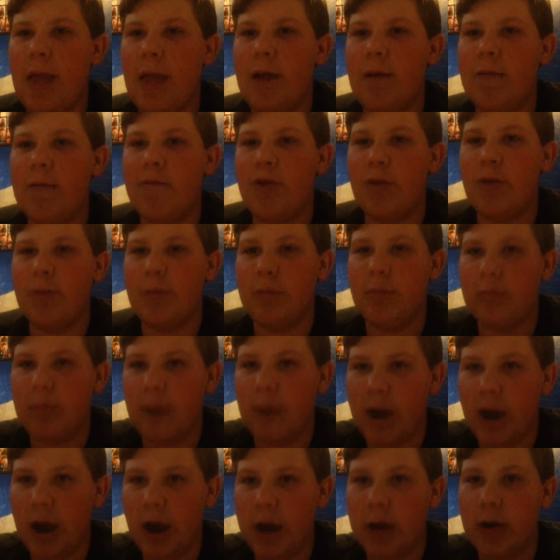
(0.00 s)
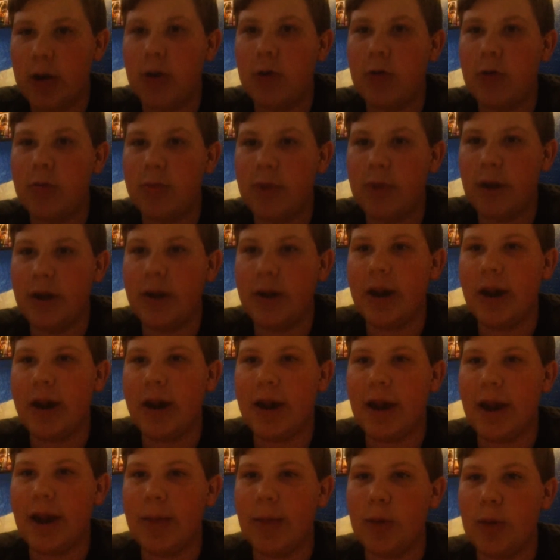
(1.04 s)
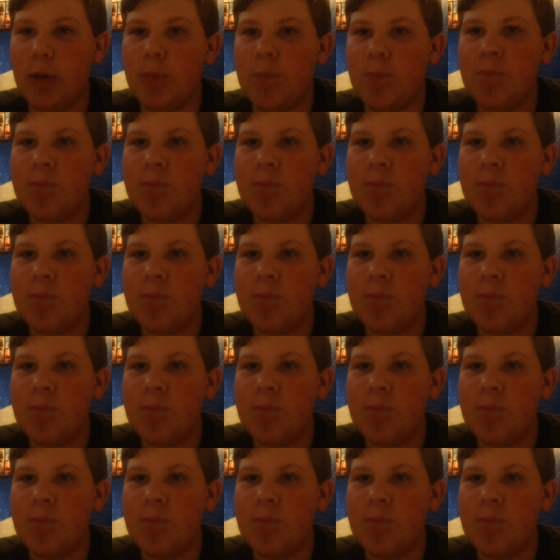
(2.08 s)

from my uncle, Married Guy Gamer,